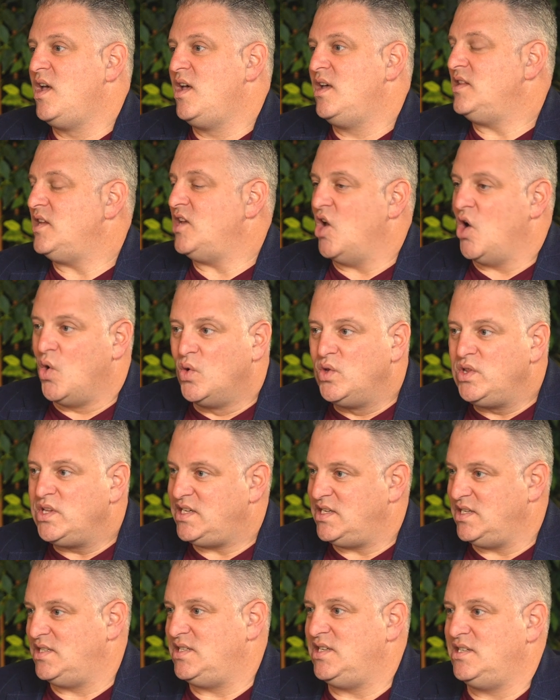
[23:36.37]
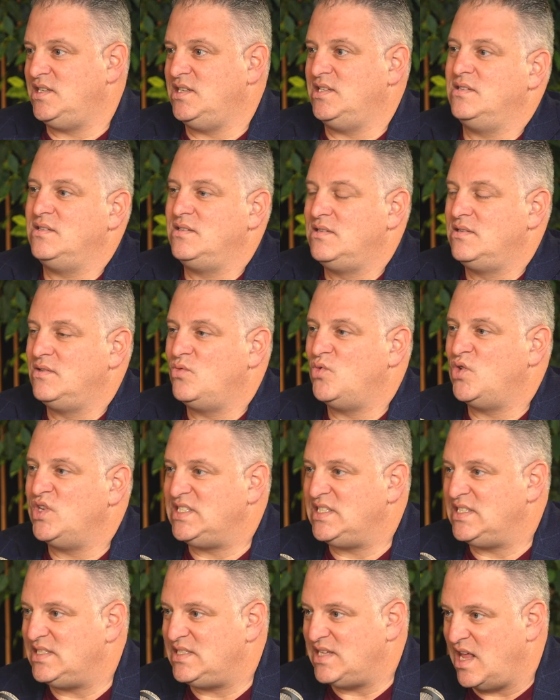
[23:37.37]
the only decision was
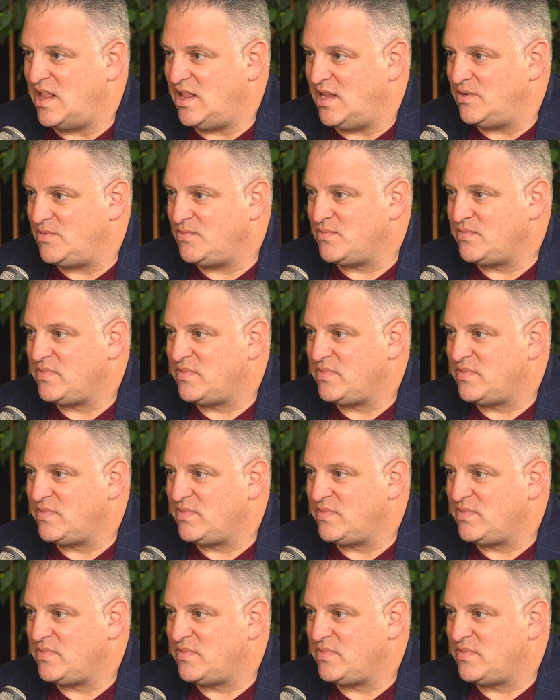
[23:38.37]
to sell it.